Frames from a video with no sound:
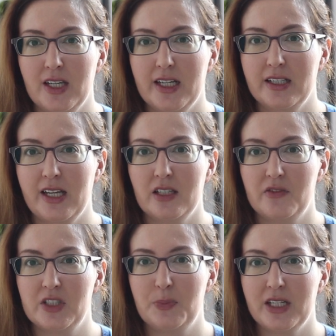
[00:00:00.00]
like a
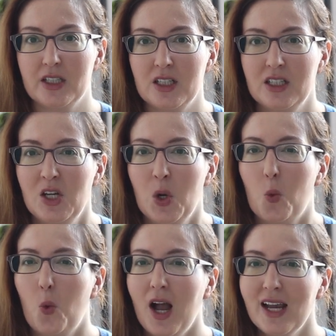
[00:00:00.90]
native speaker,
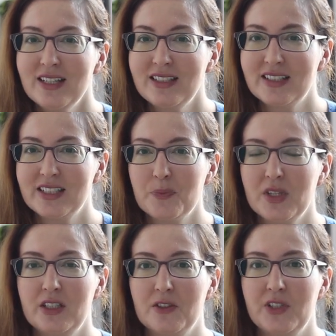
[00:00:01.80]
why is it
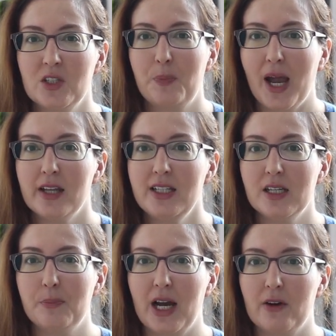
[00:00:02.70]
something to feel badly
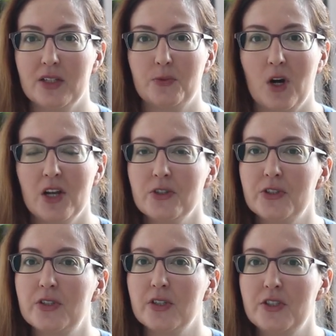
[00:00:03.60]
about if we're
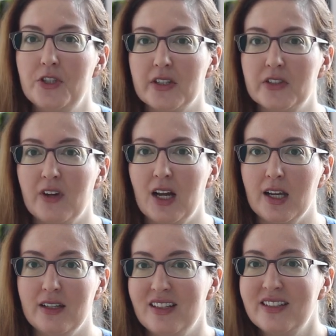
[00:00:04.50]
understood just
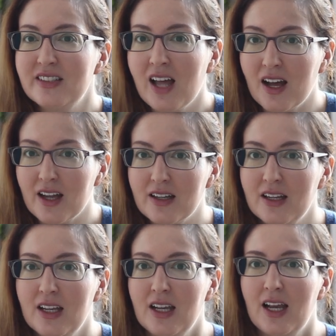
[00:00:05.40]
fine? It's not.
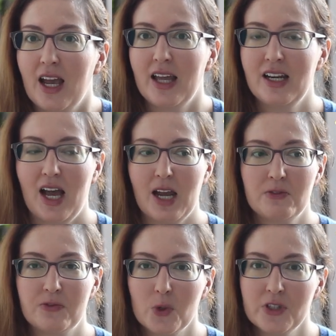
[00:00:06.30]
And
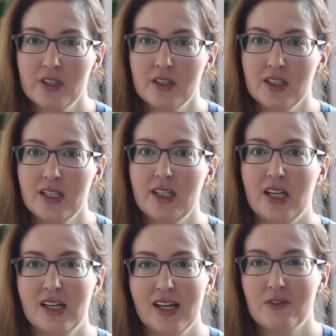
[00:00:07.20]
I've
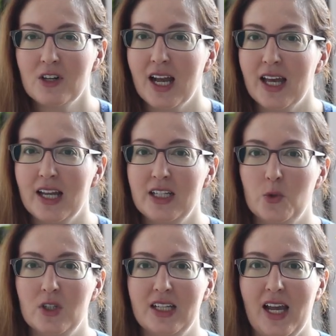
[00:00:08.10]
fortunately never had
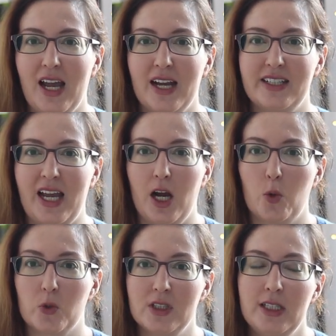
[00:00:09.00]
anyone act
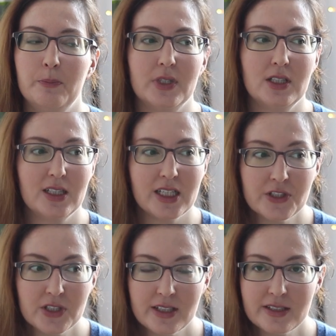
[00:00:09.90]
outwardly
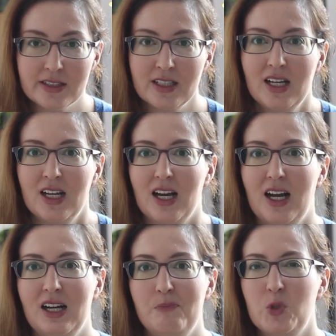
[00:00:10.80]
malicious
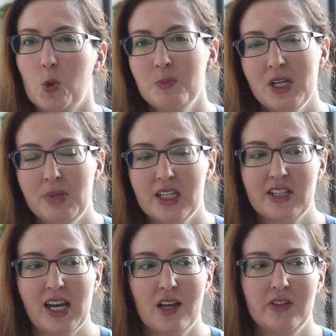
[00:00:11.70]
um, toward me because
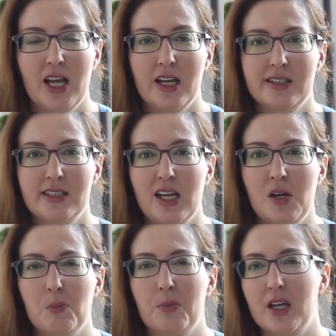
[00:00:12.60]
I have an
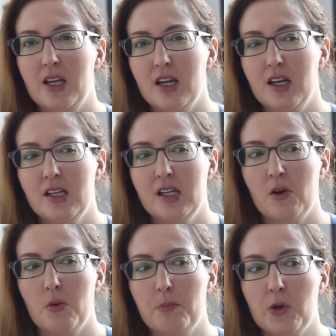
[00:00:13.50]
accent, but you
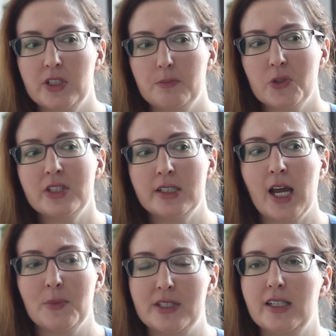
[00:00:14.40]
know, most, most of the
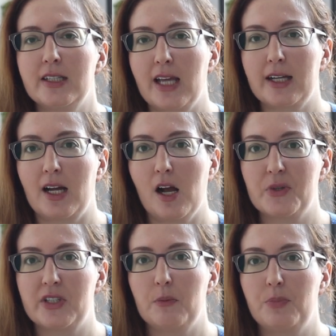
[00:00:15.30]
time it's the exact
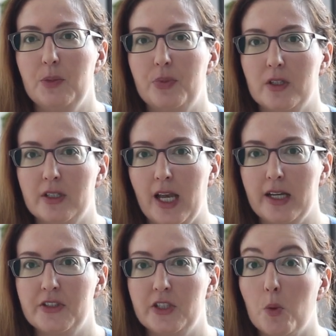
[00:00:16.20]
opposite. People are
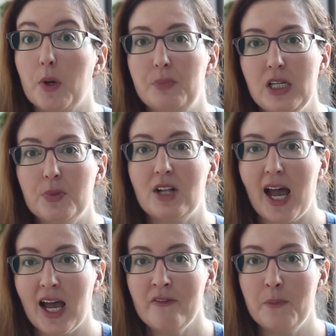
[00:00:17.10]
nice, you know, but people
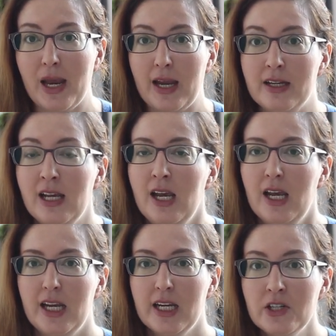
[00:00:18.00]
have made
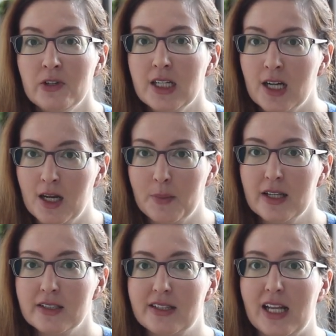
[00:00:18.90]
ignorant
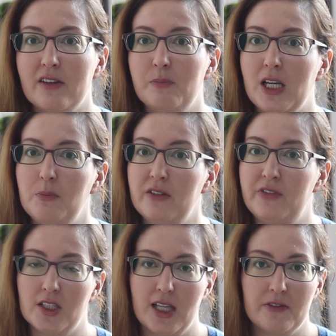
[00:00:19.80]
comments that have made me
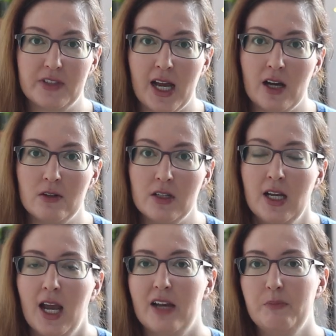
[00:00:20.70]
feel left out,
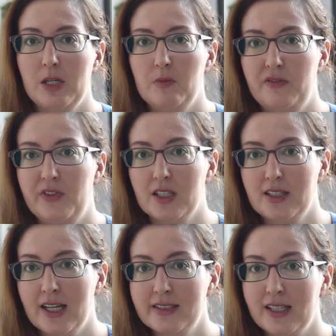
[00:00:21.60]
have made me feel
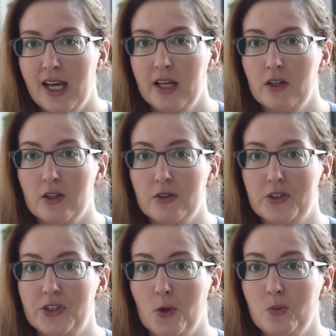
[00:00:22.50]
less than, or
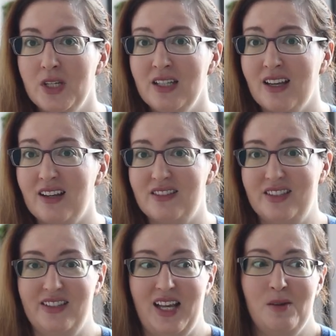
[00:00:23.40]
shown me that
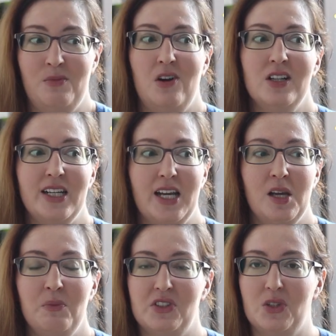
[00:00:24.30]
to them, all I
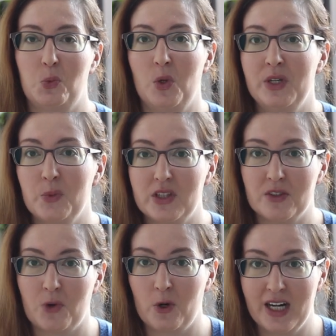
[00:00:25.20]
am is the woman with
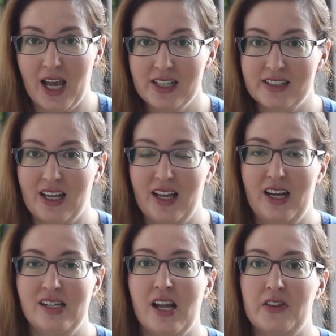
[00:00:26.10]
the foreign accent
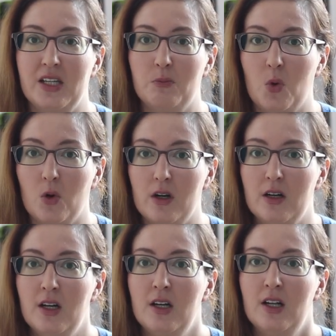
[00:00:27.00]
and nothing more.
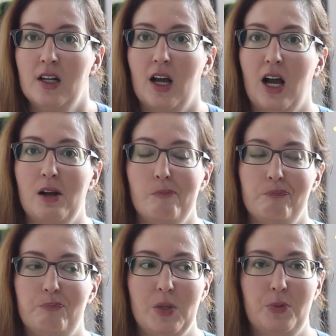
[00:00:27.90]

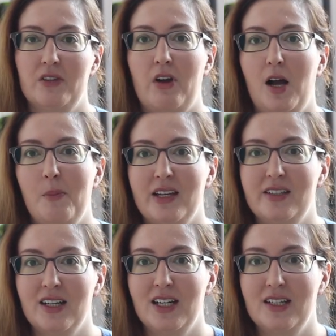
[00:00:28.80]
Um, people have
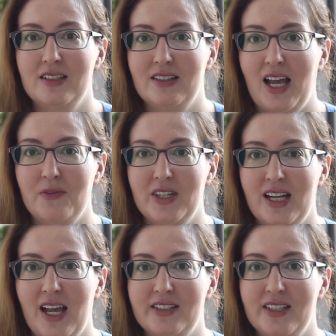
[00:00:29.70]
commented on having
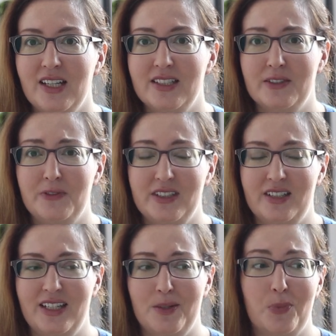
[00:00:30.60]
an accent as if it's
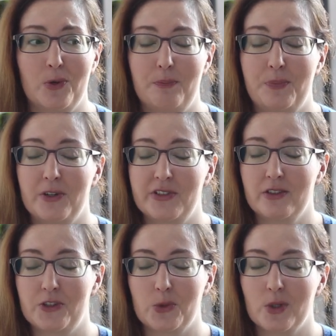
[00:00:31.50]
like a per
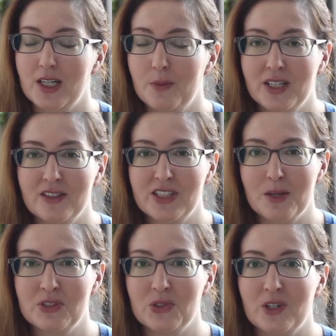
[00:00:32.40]
personal shortcoming of
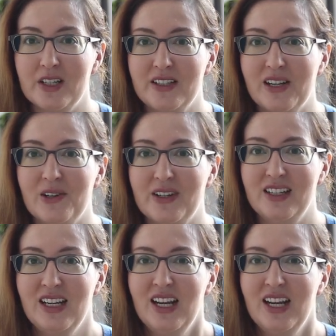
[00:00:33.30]
some sort, you know, and